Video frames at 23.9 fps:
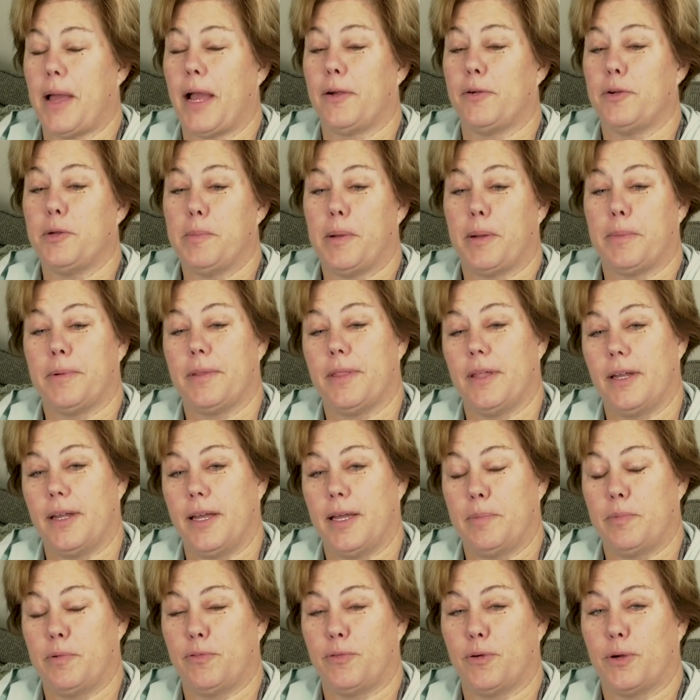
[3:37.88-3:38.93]
I remember the
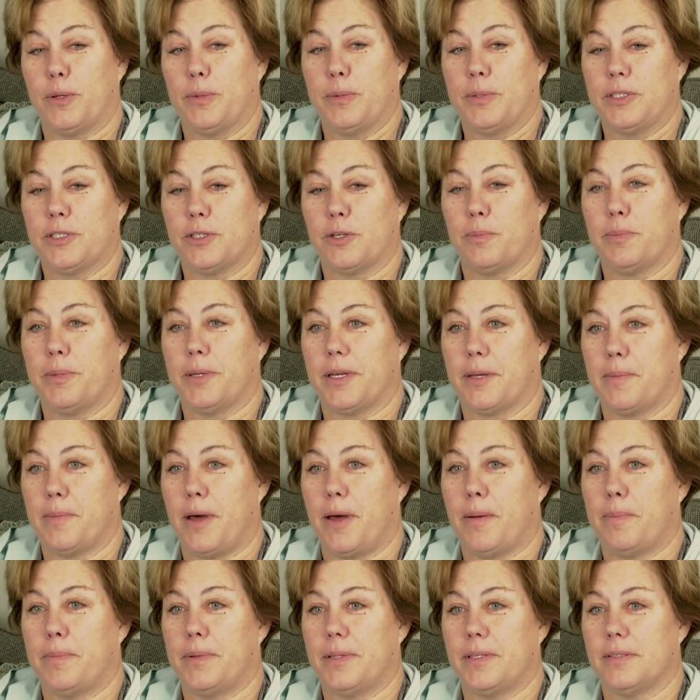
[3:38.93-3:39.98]
night before we went to go pick him
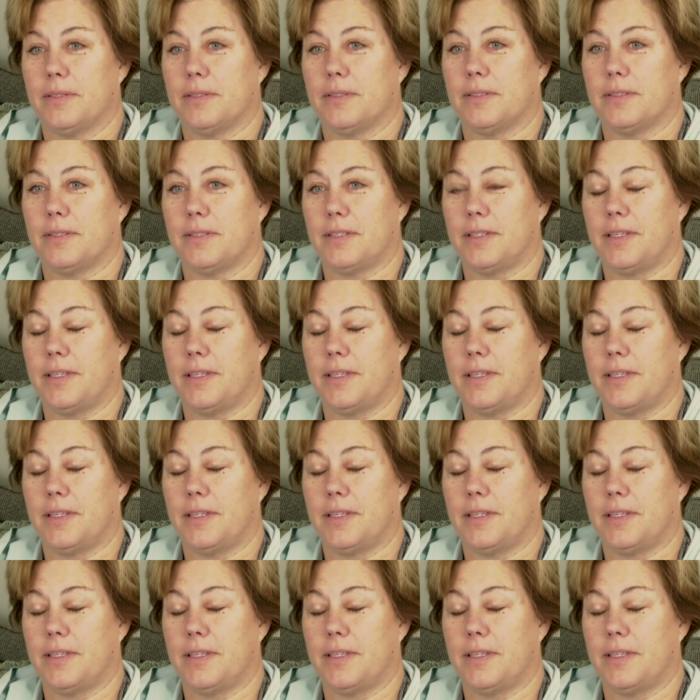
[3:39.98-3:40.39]
up and